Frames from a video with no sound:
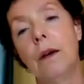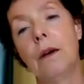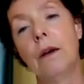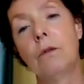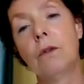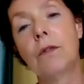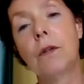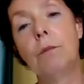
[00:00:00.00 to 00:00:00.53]

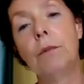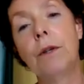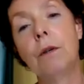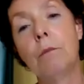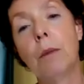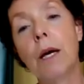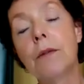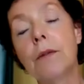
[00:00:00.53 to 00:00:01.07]
uh,
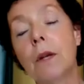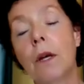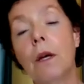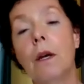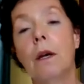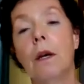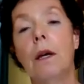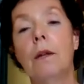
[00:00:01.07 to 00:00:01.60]
recipient mice
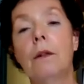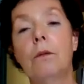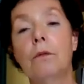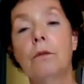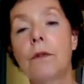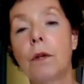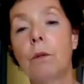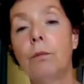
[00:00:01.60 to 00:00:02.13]
and the
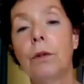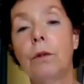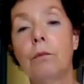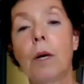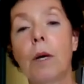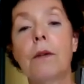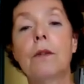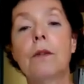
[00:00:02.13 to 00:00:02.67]
recipient
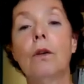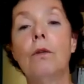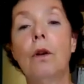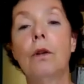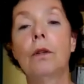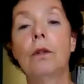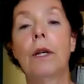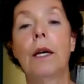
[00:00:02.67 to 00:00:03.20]
mice no
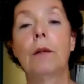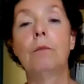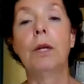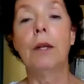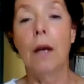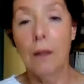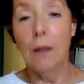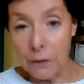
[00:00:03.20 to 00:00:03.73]
longer had
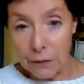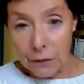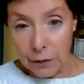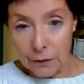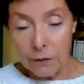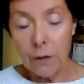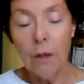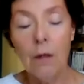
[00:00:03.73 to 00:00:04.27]

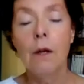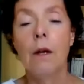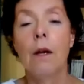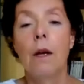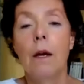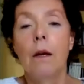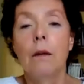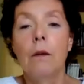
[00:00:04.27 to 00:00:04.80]
metastases.
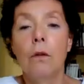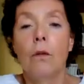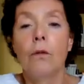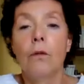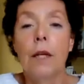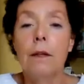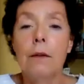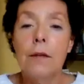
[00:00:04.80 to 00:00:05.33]
You know,
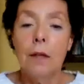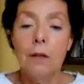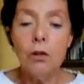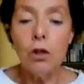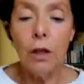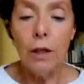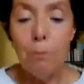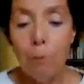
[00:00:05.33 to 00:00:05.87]
that
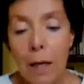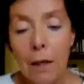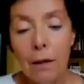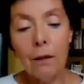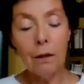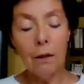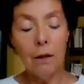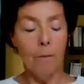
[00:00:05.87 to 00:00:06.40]
essentially
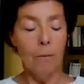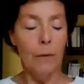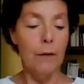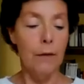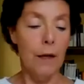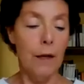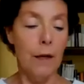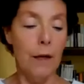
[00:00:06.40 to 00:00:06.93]
meant
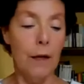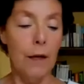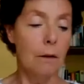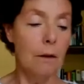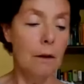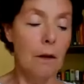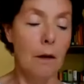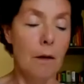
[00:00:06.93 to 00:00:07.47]
that
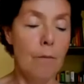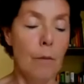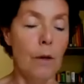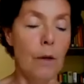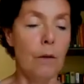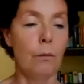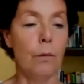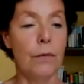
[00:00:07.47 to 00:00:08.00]
um,
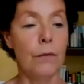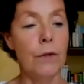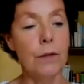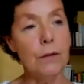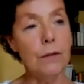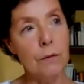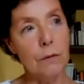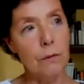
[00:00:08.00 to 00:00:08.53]
with
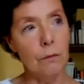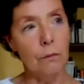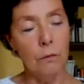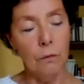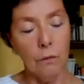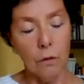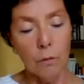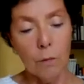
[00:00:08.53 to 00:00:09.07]
this
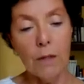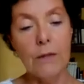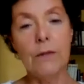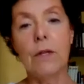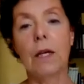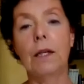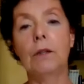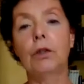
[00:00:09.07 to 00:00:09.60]

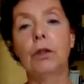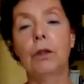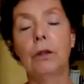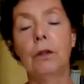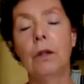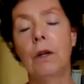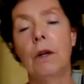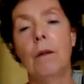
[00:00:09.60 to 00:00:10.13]

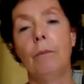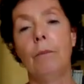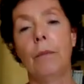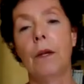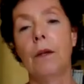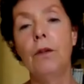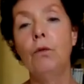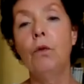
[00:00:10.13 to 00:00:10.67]
normalization,
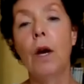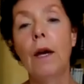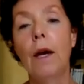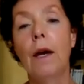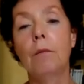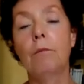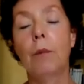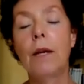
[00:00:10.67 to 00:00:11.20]
you
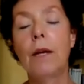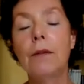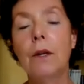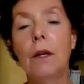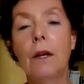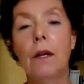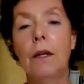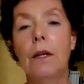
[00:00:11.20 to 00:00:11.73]
had
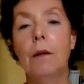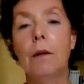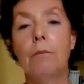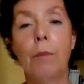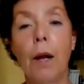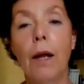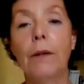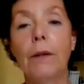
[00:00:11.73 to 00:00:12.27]
basically
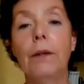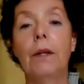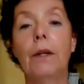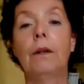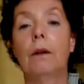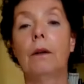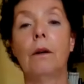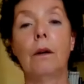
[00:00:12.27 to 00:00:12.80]

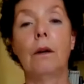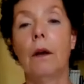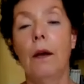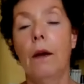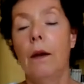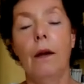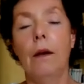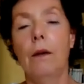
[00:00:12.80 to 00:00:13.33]
blunted uh,
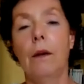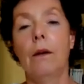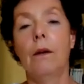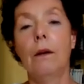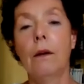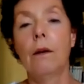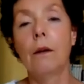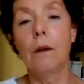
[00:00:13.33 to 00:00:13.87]

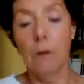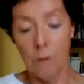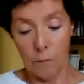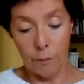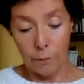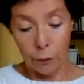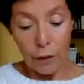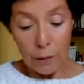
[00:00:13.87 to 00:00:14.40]

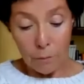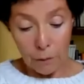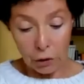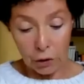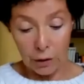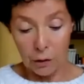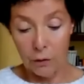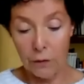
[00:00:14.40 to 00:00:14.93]
pretty
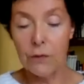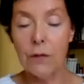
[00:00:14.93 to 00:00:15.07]
much in our